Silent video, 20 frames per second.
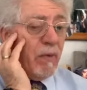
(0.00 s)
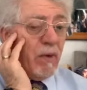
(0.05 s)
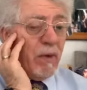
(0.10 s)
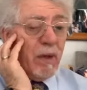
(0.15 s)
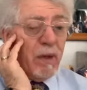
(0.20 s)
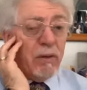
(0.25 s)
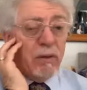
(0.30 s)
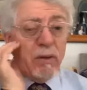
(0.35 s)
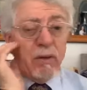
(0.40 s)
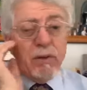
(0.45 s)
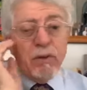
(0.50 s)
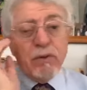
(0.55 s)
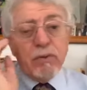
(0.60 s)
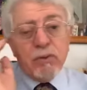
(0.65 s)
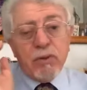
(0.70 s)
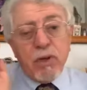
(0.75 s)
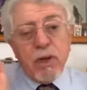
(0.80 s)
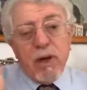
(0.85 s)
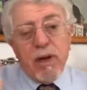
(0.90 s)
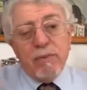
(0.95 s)
And
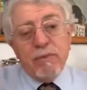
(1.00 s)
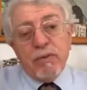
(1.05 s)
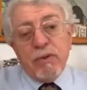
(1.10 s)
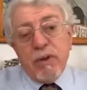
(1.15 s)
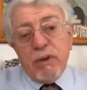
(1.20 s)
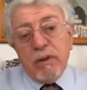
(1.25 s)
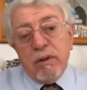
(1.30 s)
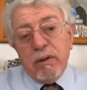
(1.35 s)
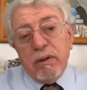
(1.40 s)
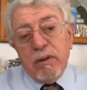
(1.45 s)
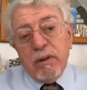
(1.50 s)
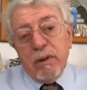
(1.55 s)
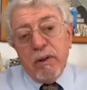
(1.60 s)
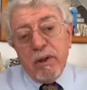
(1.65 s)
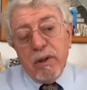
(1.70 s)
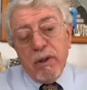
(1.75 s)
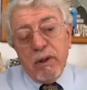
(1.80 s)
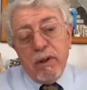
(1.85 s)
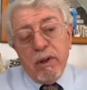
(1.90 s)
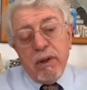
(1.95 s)
news comes that
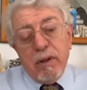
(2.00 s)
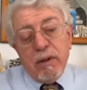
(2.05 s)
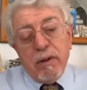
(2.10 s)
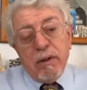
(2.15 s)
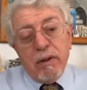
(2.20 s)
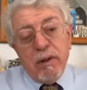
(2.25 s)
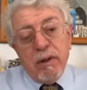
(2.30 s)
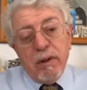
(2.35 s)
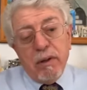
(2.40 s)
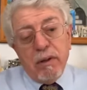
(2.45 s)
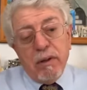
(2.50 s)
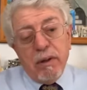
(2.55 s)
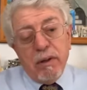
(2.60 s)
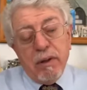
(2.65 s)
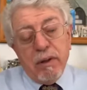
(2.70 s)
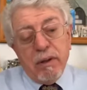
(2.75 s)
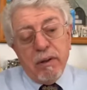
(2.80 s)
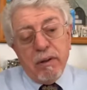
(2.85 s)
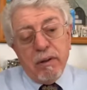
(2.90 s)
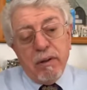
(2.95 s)

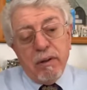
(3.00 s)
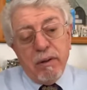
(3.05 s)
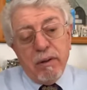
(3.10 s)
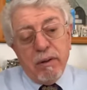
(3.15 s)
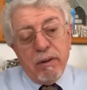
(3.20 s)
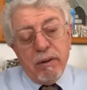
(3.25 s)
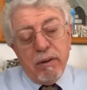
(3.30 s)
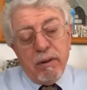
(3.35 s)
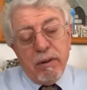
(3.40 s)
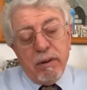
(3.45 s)
the